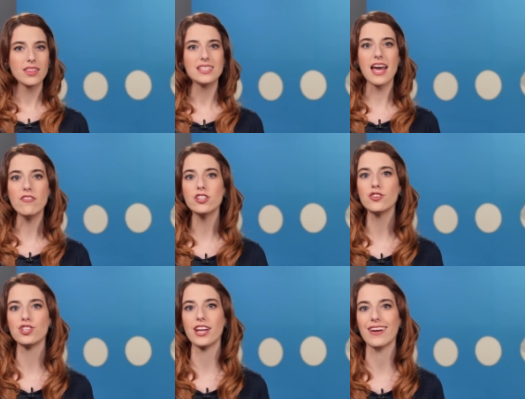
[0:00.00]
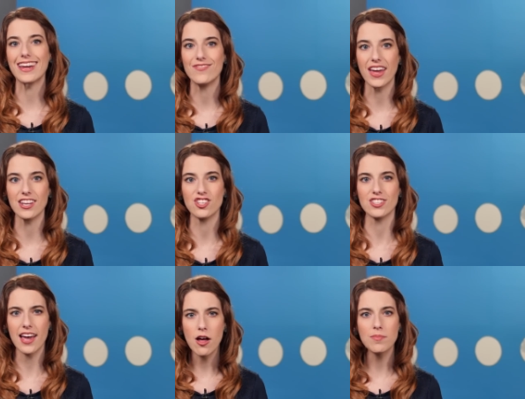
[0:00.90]
These evolutionary advantages
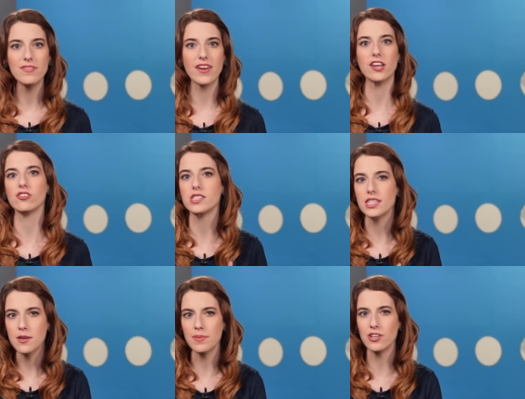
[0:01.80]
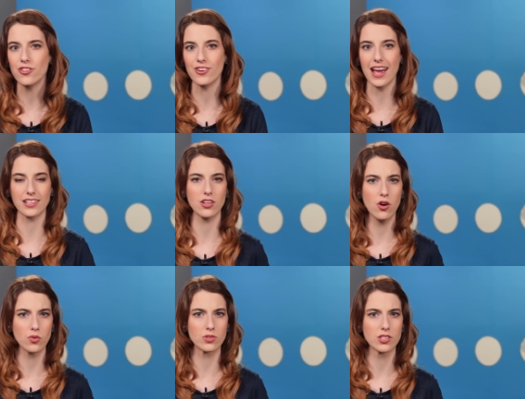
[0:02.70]
help invaders slip into their next
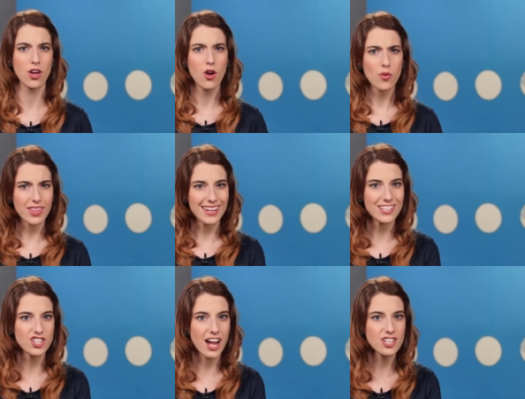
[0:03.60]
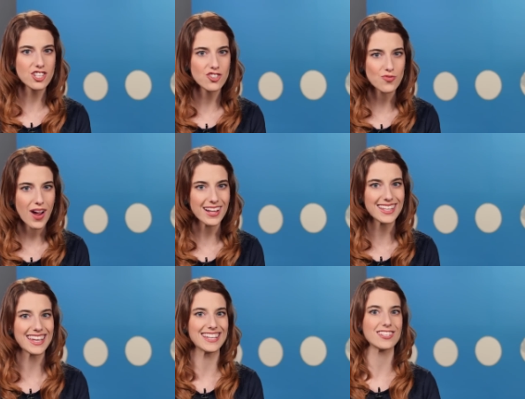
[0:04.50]
host. With an injection
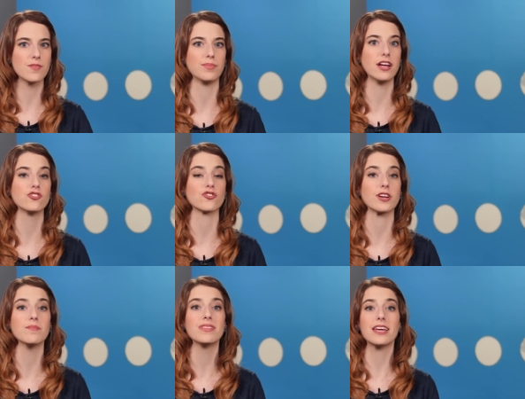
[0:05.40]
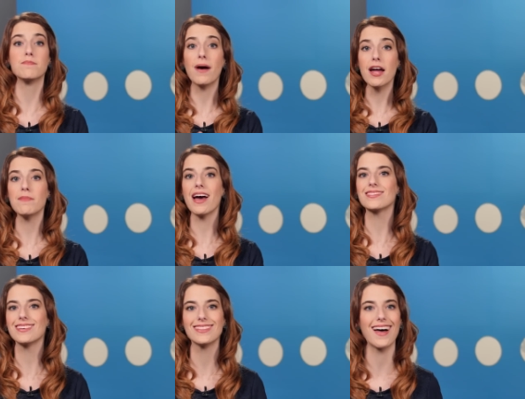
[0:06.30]
directly into the bloodstream, they bypass
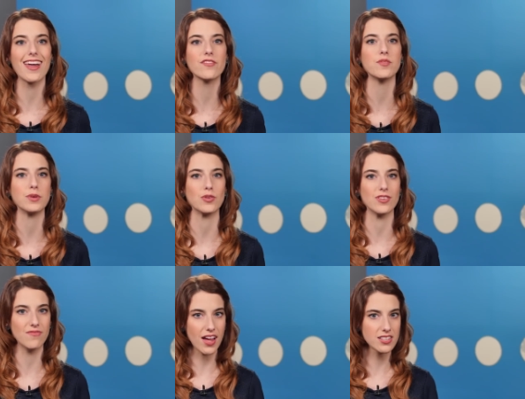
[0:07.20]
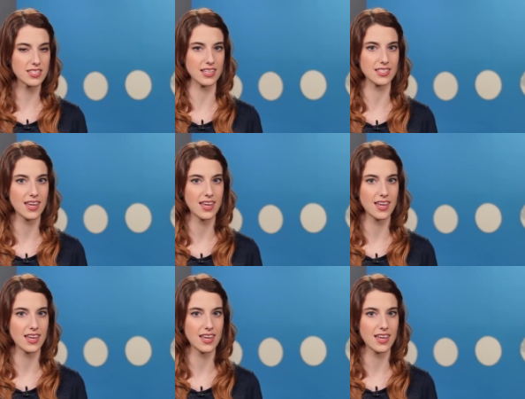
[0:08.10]
a lot of immune defenses,